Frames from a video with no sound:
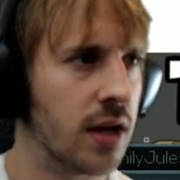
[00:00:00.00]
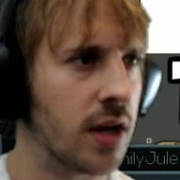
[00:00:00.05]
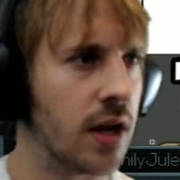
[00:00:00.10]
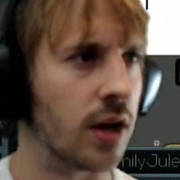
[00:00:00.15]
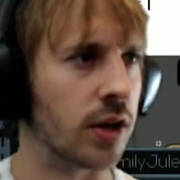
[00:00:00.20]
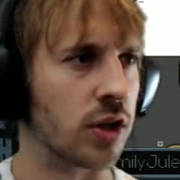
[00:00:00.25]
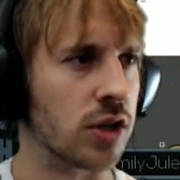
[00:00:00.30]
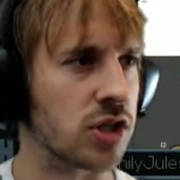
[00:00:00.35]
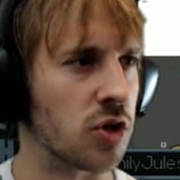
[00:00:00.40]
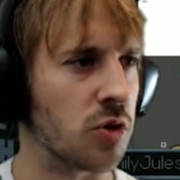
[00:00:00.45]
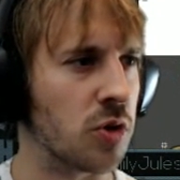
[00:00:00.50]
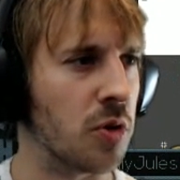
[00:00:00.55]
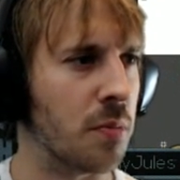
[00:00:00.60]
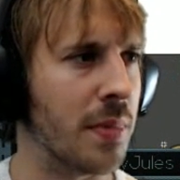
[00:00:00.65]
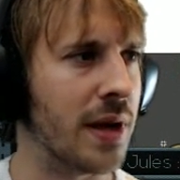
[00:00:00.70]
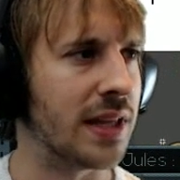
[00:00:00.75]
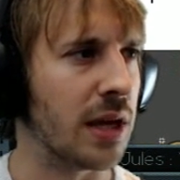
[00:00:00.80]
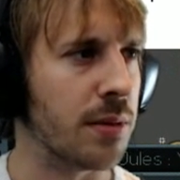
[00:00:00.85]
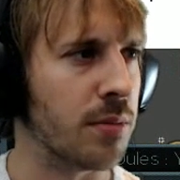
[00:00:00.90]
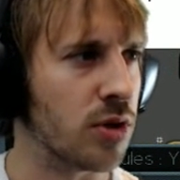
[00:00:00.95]
Okay, so the
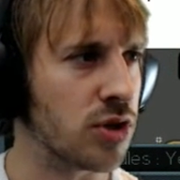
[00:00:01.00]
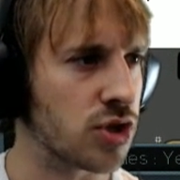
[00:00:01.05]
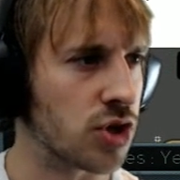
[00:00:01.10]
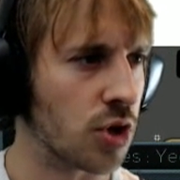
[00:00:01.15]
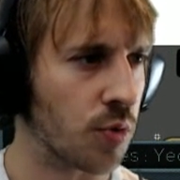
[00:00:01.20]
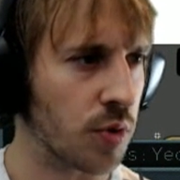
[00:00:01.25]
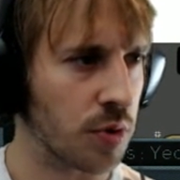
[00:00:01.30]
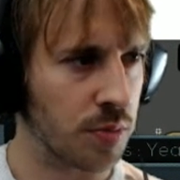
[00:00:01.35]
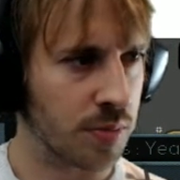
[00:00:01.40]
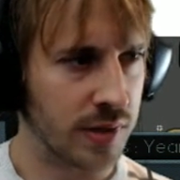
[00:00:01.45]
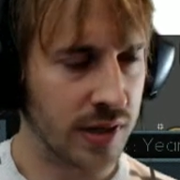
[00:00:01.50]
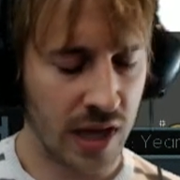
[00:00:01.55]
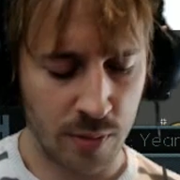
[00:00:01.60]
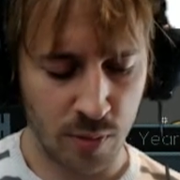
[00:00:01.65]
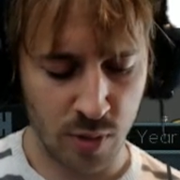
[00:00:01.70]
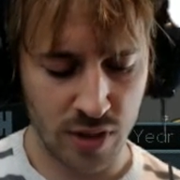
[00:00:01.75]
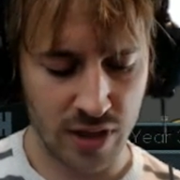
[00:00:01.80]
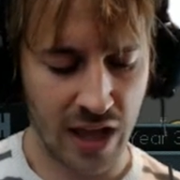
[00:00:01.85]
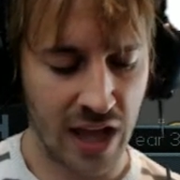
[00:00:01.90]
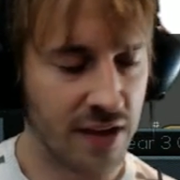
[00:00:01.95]
meta monster will
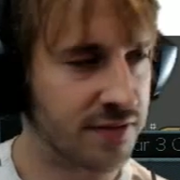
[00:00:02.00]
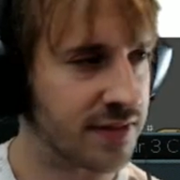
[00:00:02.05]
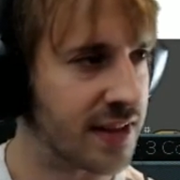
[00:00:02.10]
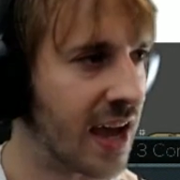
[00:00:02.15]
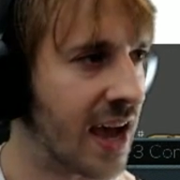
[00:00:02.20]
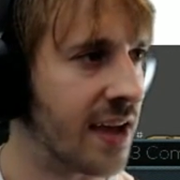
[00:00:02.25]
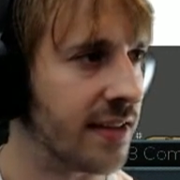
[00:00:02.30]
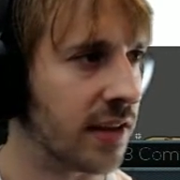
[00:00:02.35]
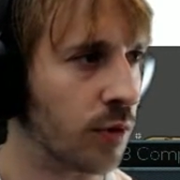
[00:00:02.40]
have that.